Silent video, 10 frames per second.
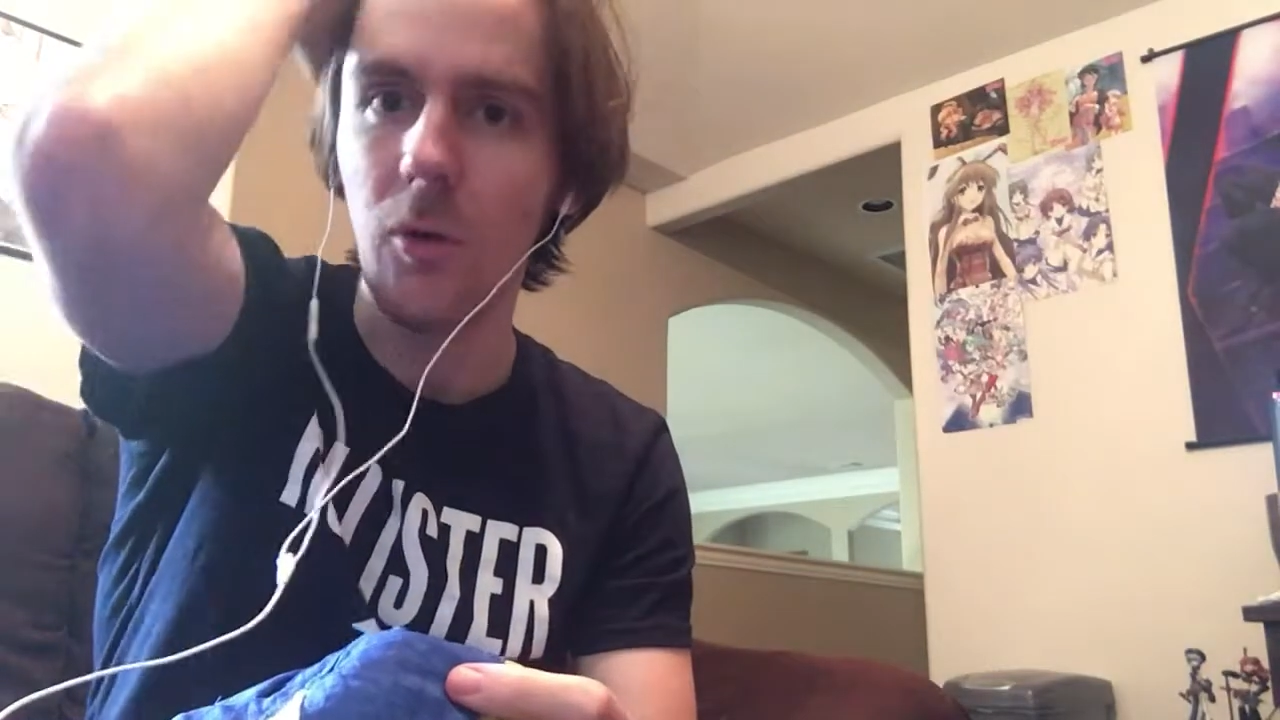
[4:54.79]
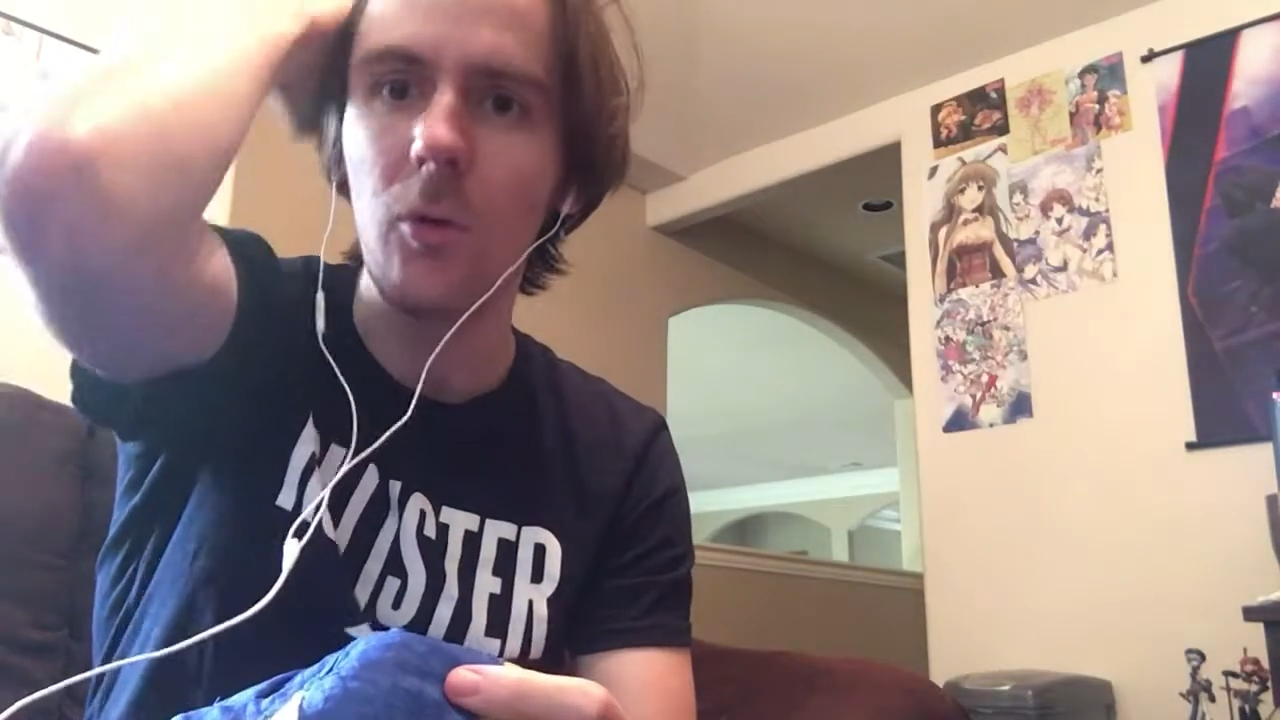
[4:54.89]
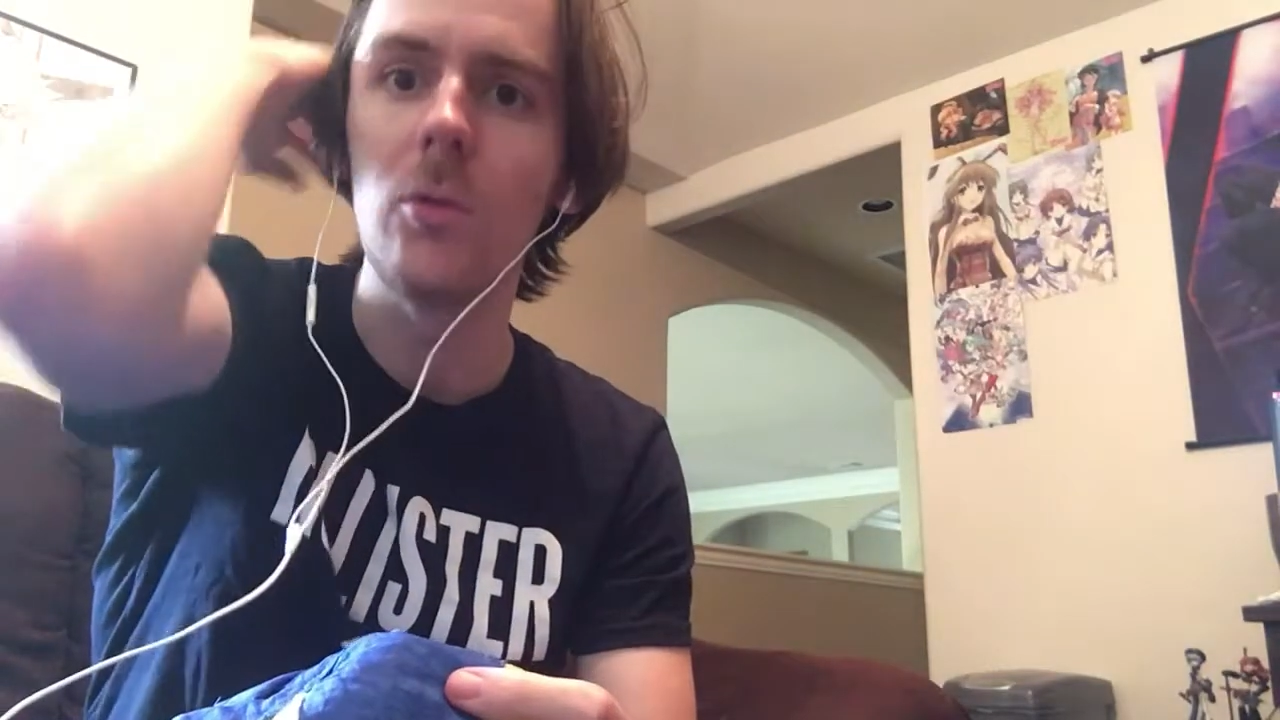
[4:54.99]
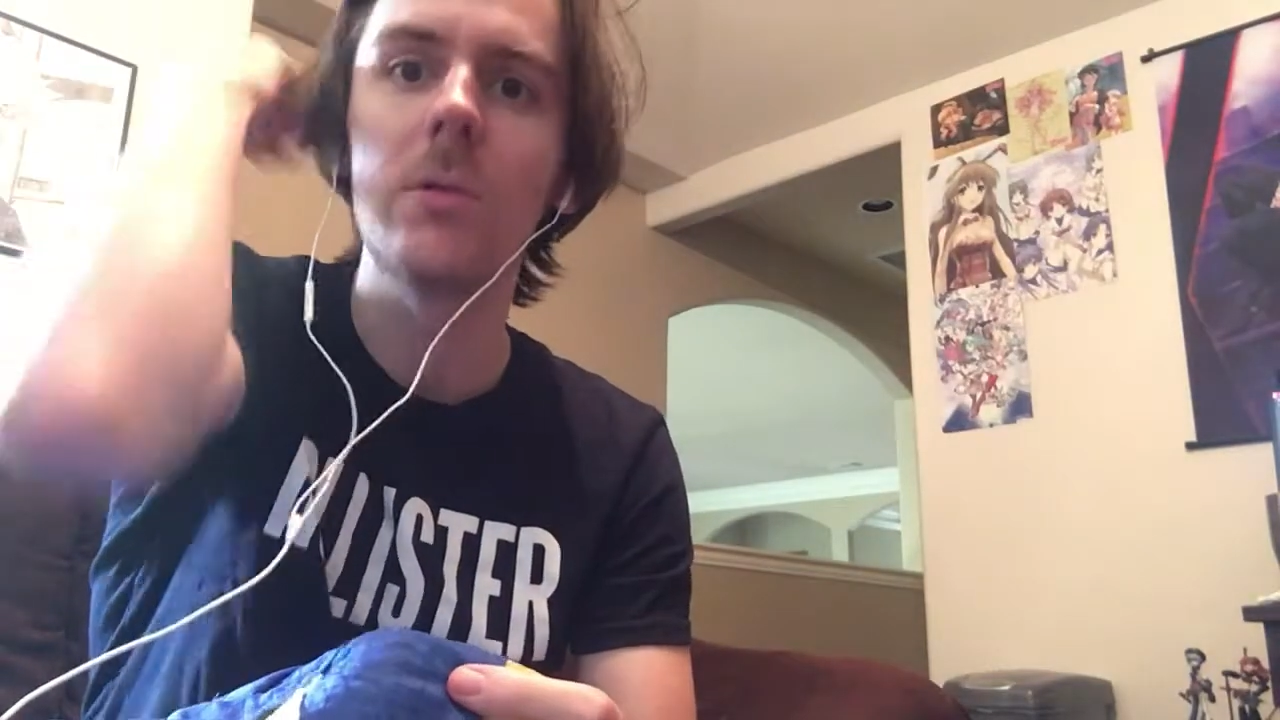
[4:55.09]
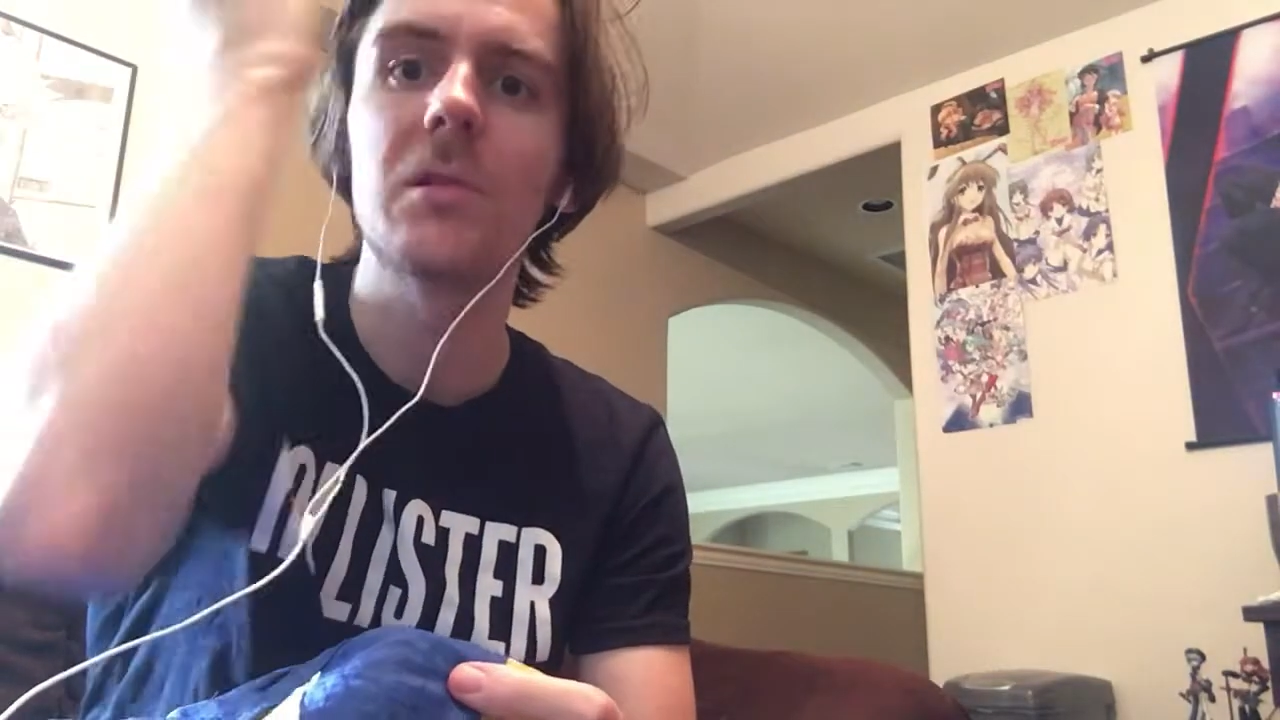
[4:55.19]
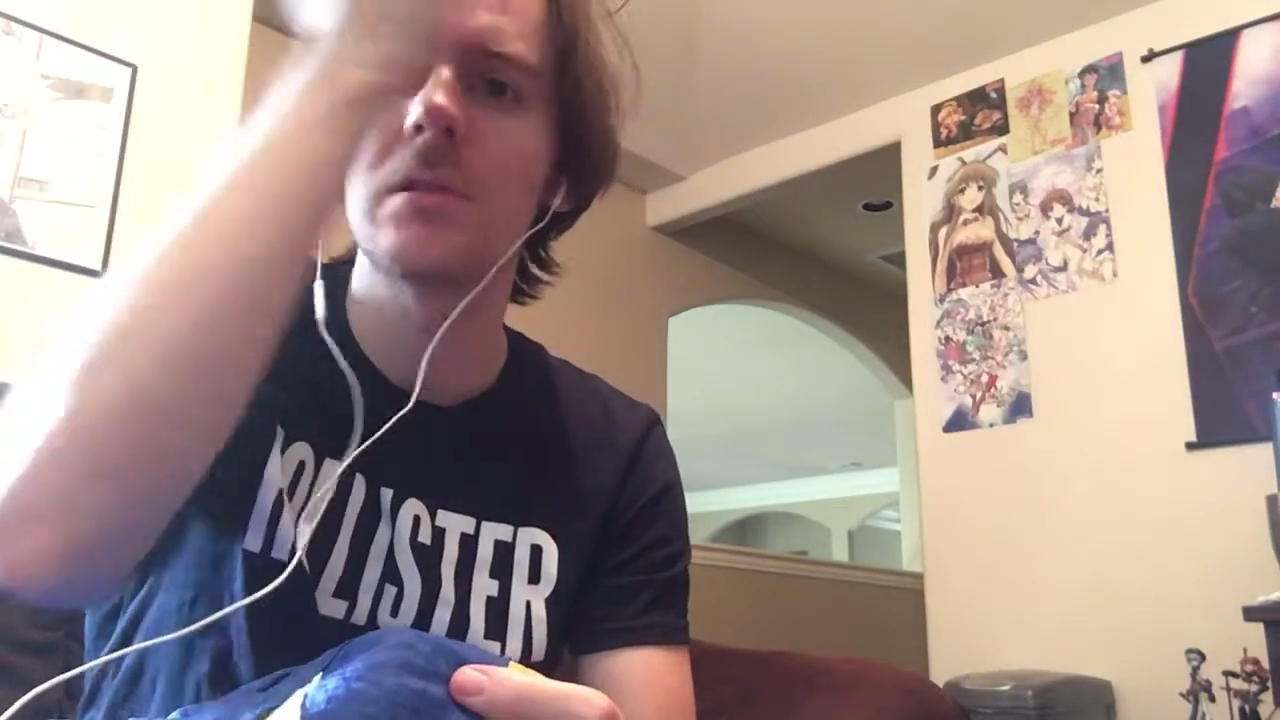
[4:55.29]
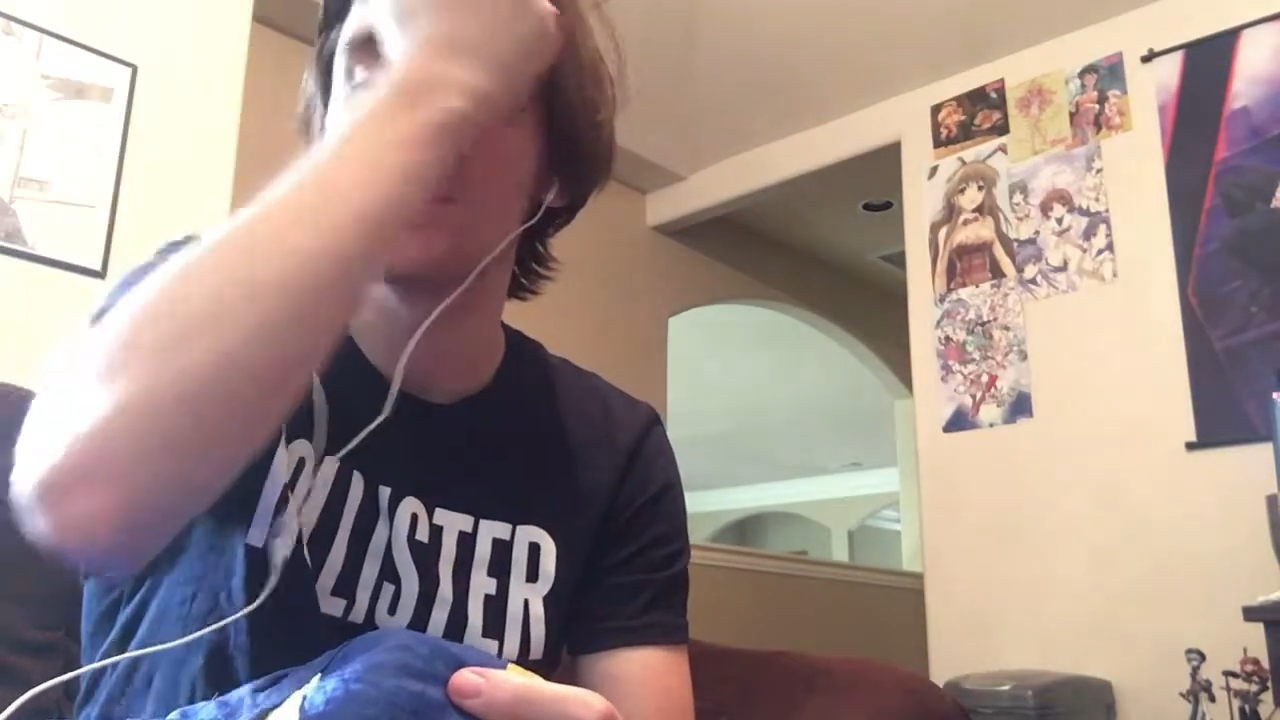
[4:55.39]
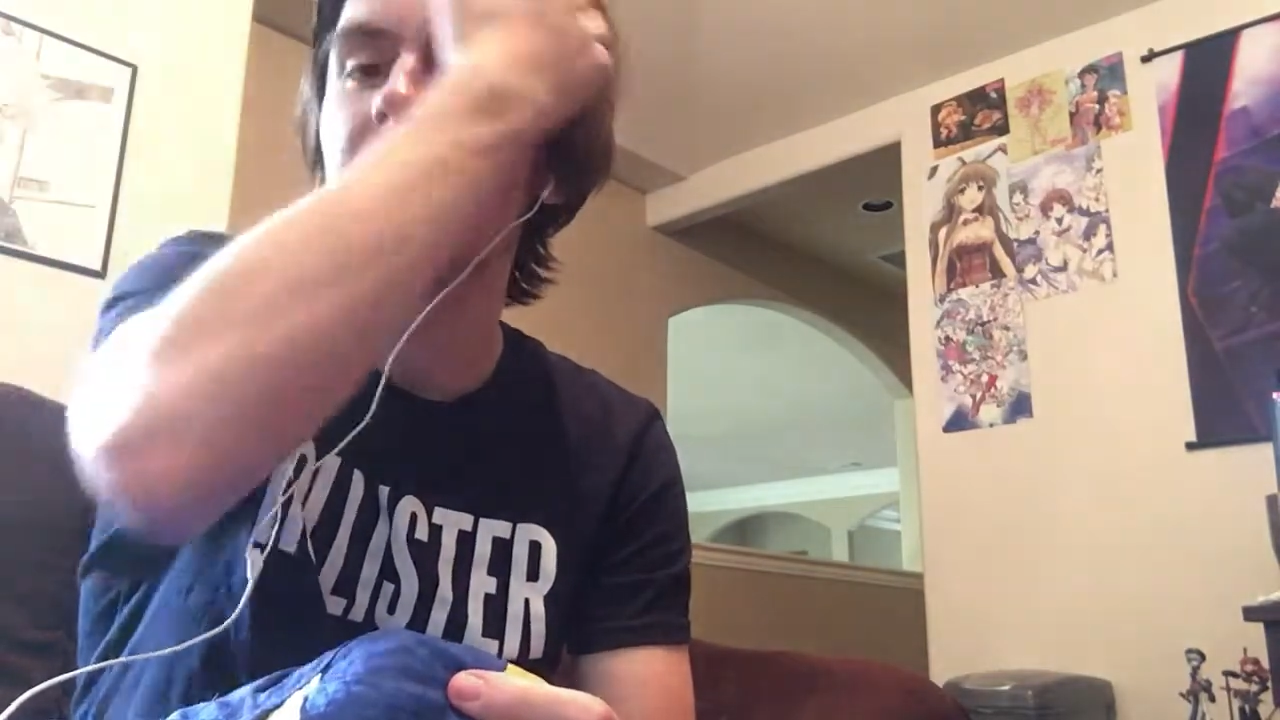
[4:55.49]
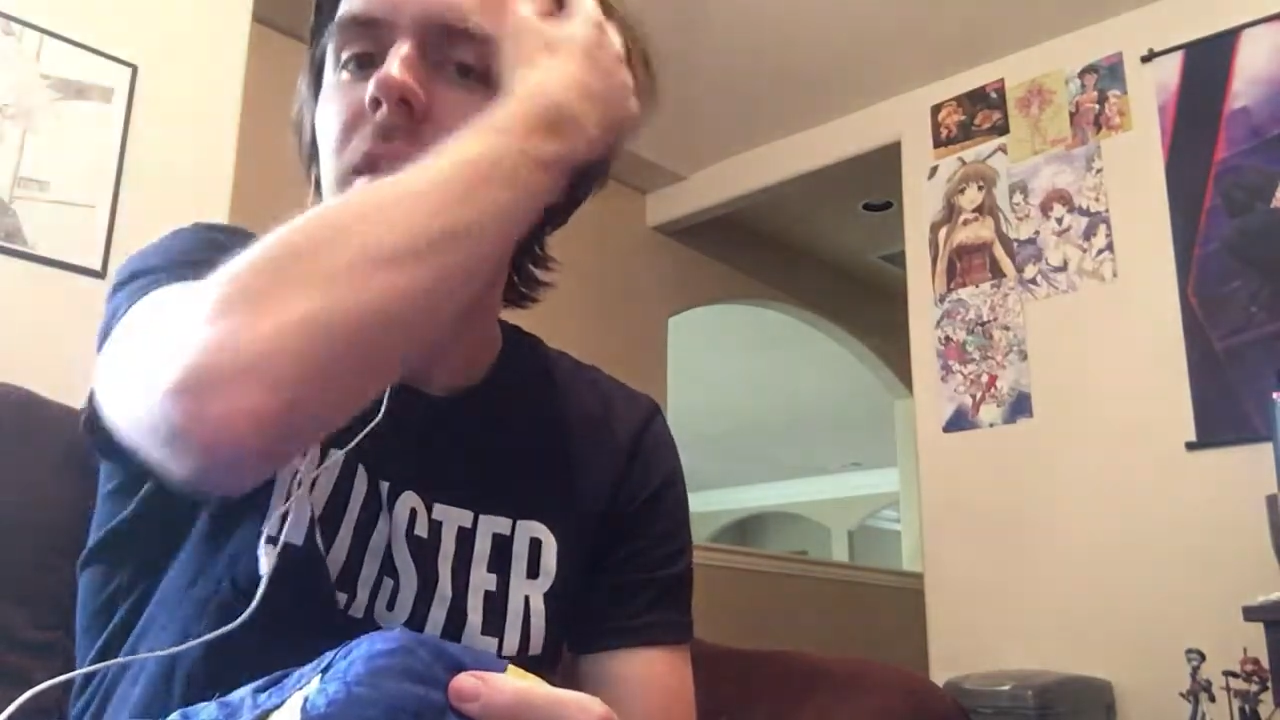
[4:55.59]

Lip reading: holes